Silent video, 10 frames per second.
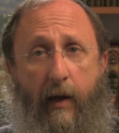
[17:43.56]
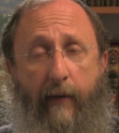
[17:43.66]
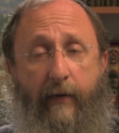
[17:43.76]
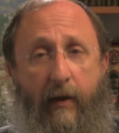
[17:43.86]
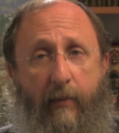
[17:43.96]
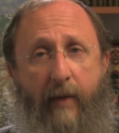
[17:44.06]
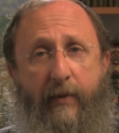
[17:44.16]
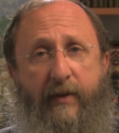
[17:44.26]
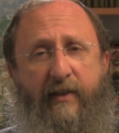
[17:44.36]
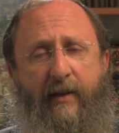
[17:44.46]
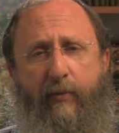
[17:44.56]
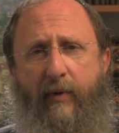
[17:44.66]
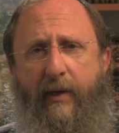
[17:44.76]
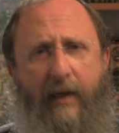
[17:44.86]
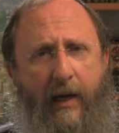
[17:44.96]
and the commandment to
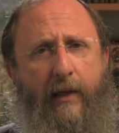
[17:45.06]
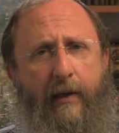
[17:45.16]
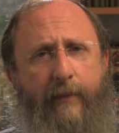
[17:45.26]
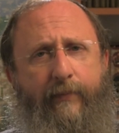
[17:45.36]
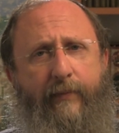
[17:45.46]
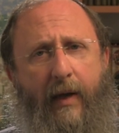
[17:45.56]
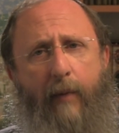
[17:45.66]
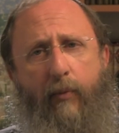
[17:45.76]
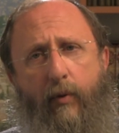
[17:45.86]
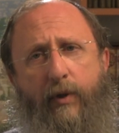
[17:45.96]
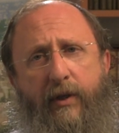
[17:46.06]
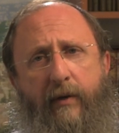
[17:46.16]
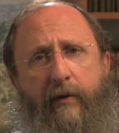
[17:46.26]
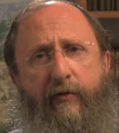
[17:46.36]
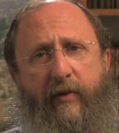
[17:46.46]
separate challah a
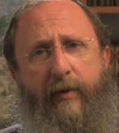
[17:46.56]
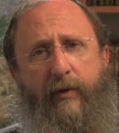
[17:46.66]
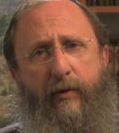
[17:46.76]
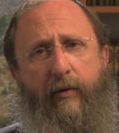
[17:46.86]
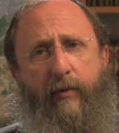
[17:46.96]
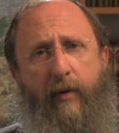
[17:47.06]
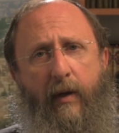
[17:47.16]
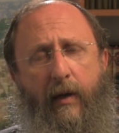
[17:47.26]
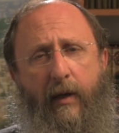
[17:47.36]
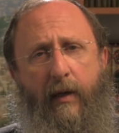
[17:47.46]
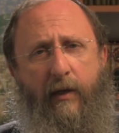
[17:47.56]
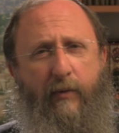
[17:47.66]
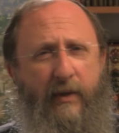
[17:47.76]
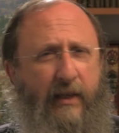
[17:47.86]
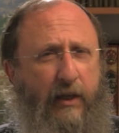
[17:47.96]
portion from the dough.
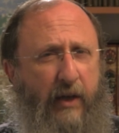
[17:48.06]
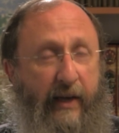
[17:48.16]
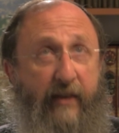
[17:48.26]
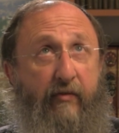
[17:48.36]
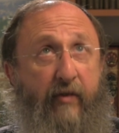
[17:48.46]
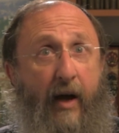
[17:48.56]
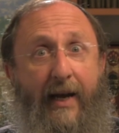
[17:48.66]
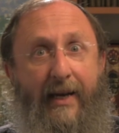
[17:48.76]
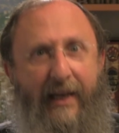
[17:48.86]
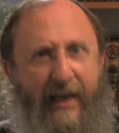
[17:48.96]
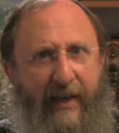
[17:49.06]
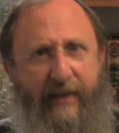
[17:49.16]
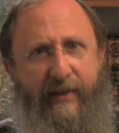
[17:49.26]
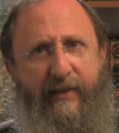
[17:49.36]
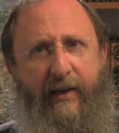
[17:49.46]
This was such a divine
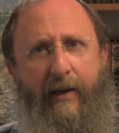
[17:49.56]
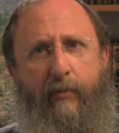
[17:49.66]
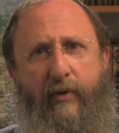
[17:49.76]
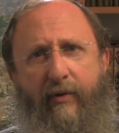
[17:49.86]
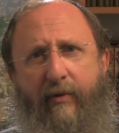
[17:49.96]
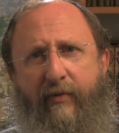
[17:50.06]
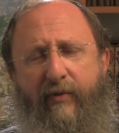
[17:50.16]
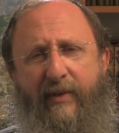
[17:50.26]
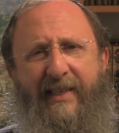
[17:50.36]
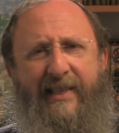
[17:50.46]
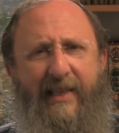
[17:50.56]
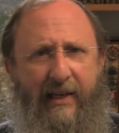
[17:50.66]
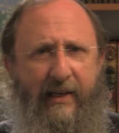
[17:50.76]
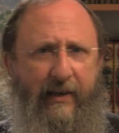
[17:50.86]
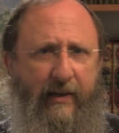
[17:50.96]
kiss, a beautiful
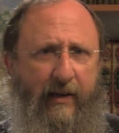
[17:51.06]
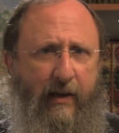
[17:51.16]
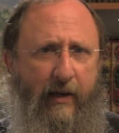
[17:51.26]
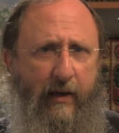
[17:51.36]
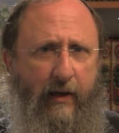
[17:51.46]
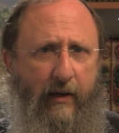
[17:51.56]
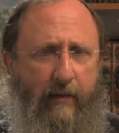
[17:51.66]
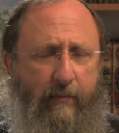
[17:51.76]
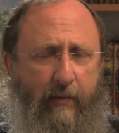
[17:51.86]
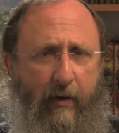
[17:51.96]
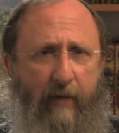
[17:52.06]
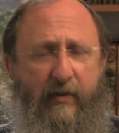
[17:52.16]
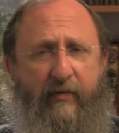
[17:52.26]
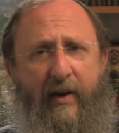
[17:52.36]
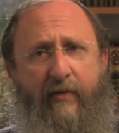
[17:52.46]
sign of
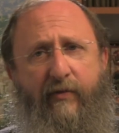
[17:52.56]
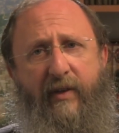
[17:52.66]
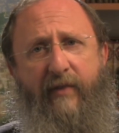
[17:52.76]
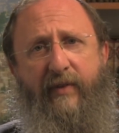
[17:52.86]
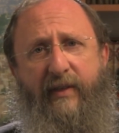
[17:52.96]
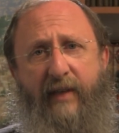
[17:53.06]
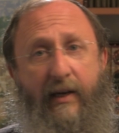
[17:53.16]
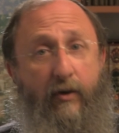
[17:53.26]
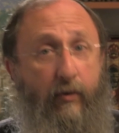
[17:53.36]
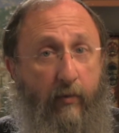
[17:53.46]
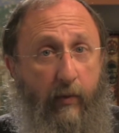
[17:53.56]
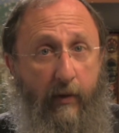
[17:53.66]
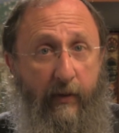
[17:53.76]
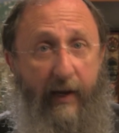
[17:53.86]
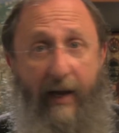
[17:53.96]
divine forgiveness and
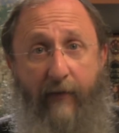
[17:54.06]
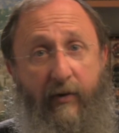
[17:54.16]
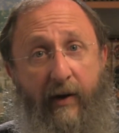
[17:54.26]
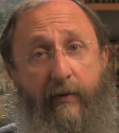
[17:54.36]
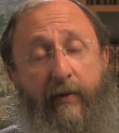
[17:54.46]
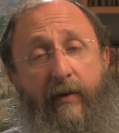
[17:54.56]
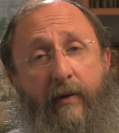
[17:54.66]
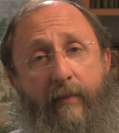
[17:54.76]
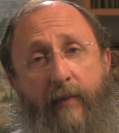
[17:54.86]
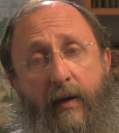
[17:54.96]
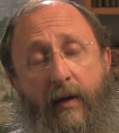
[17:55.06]
goodwill that after everything,